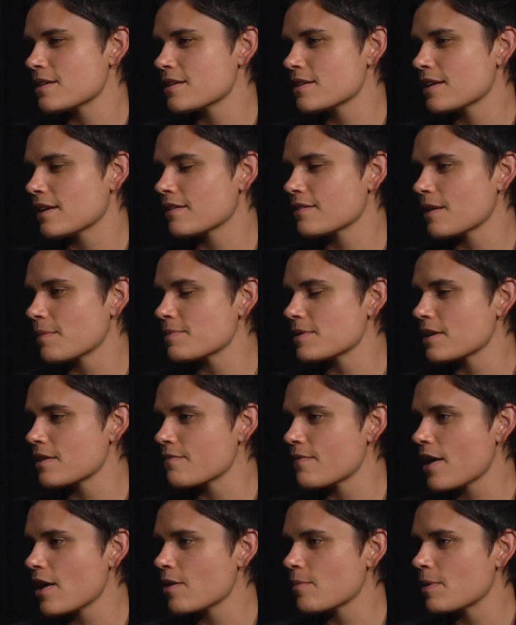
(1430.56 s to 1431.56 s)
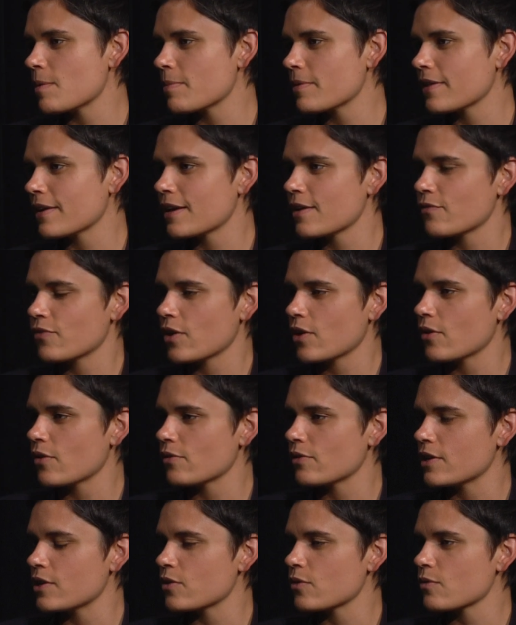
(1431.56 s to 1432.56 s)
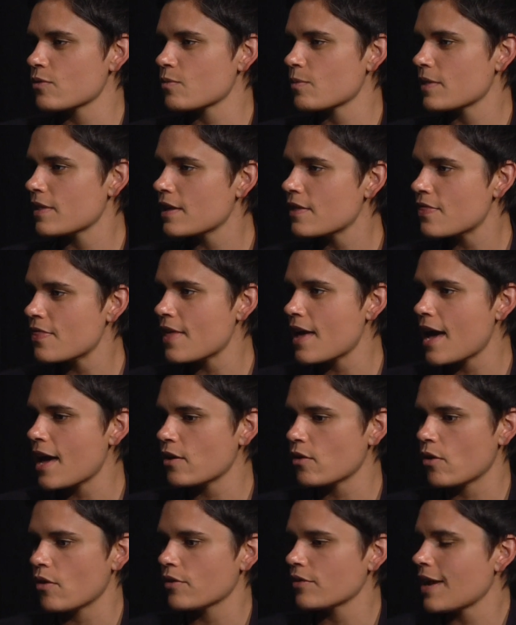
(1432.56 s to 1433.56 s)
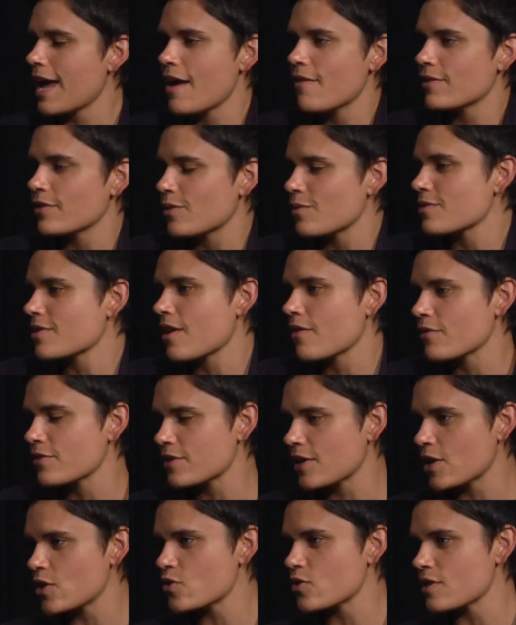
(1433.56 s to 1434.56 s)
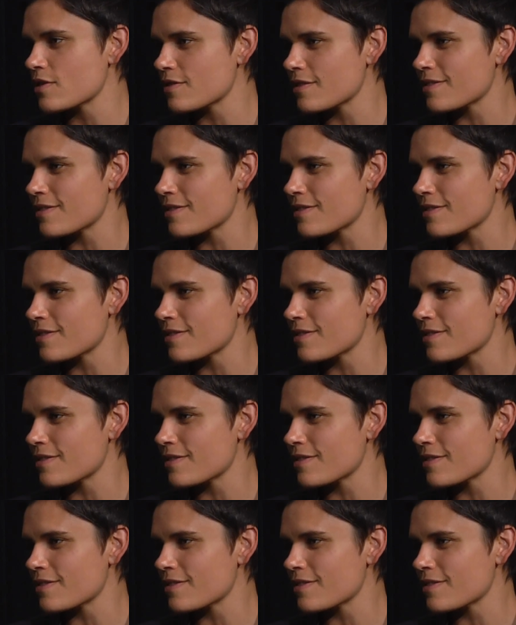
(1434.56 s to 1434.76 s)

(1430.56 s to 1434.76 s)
accepting environment, but like if their leaders within that aren't having those conversations,